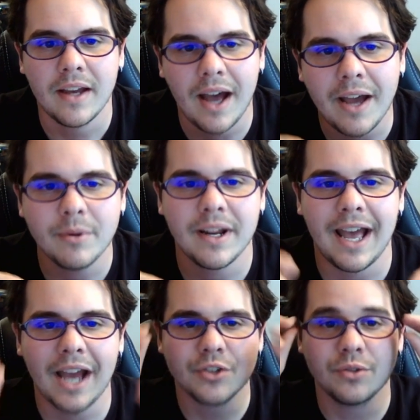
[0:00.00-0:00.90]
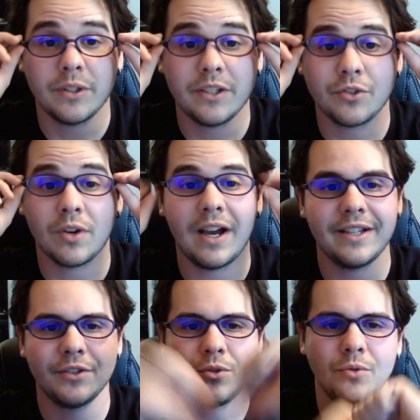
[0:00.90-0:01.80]
I would actually try
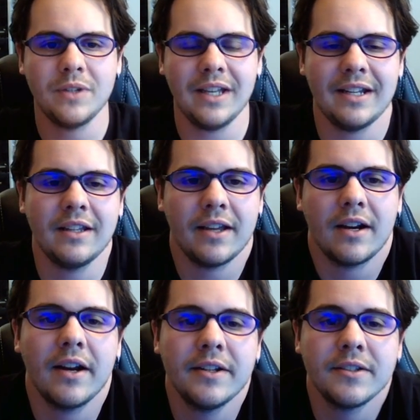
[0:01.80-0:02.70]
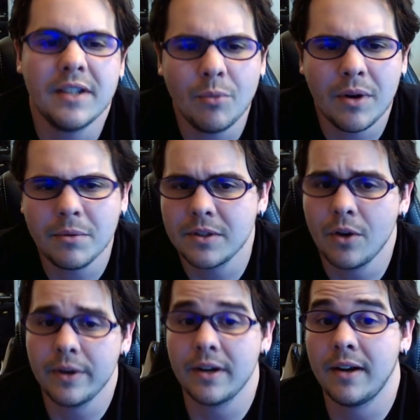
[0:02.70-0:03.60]
to get in there and see what was
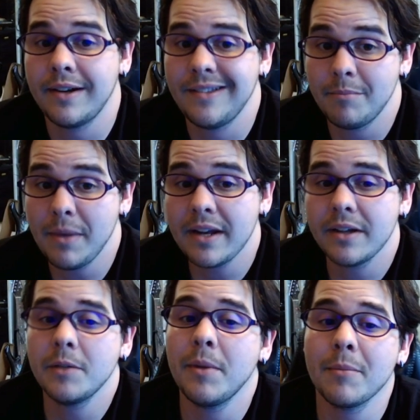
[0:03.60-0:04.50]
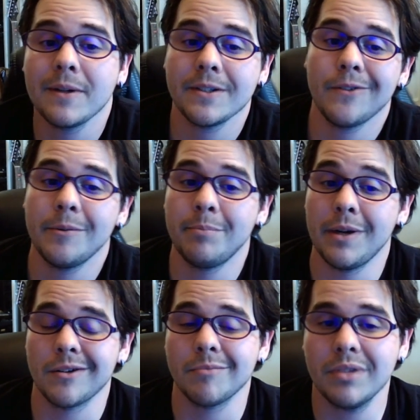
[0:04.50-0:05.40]
going on in the meta to make myself a
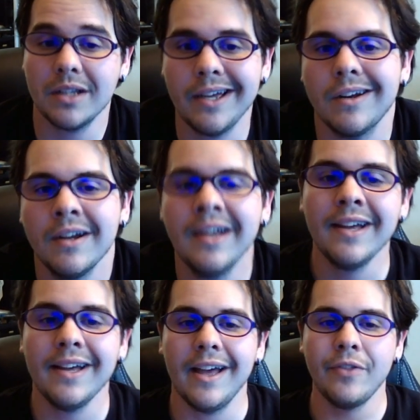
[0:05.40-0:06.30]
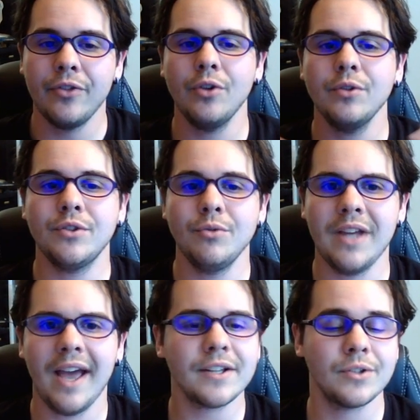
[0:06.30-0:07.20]
better player. And those two
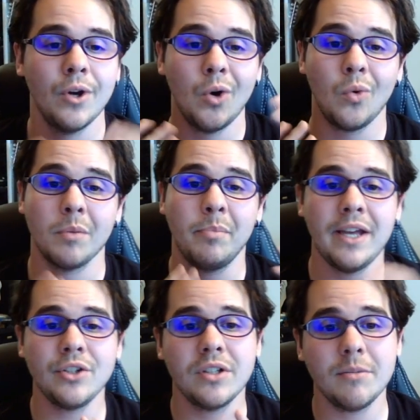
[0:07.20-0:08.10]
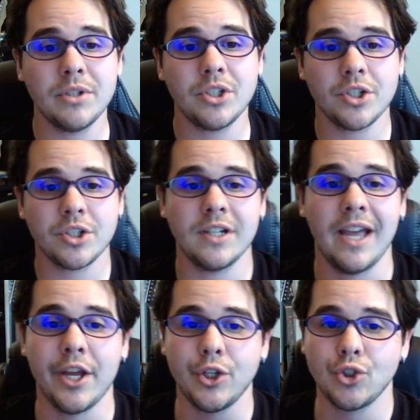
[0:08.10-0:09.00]
decks were Pendulum Magician
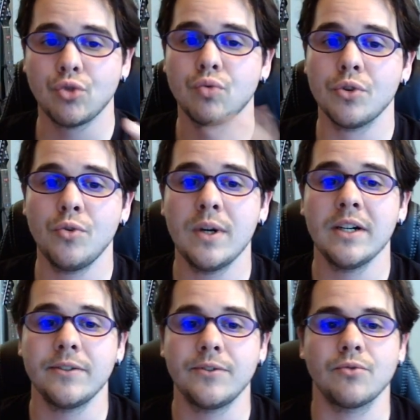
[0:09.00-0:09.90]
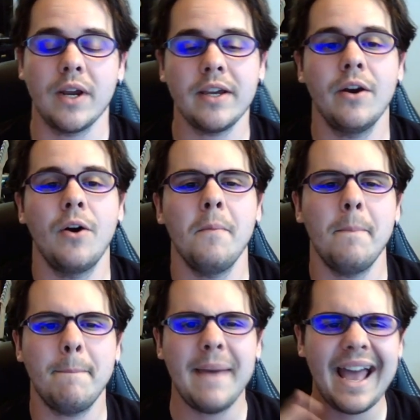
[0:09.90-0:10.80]
and True Draco,
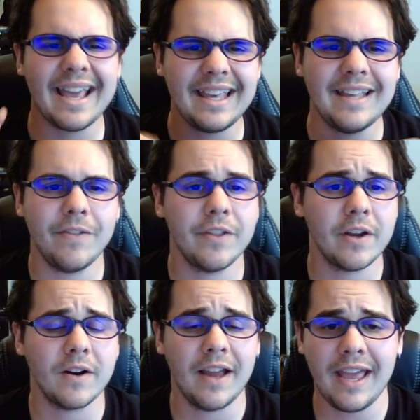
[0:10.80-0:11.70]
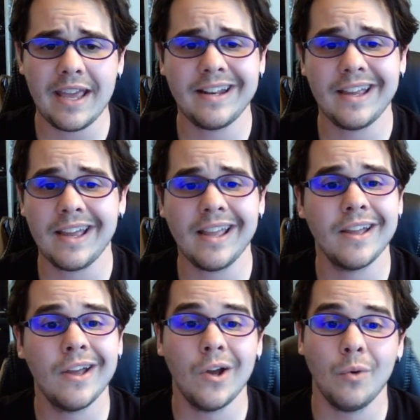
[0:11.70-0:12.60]
back in their heyday
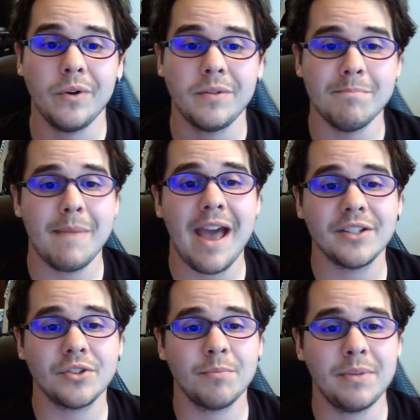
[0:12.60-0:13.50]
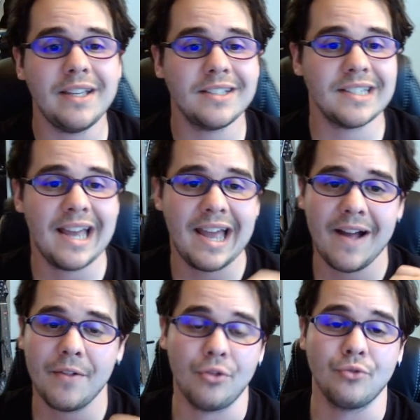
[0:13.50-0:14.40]
with Masterpiece
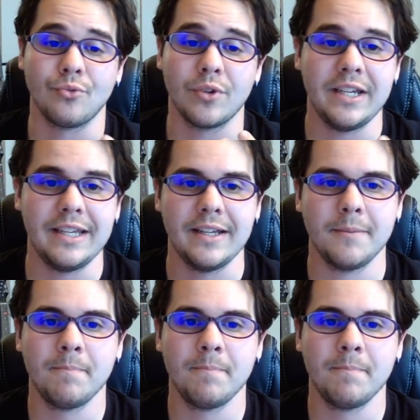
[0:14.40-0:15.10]
at 3.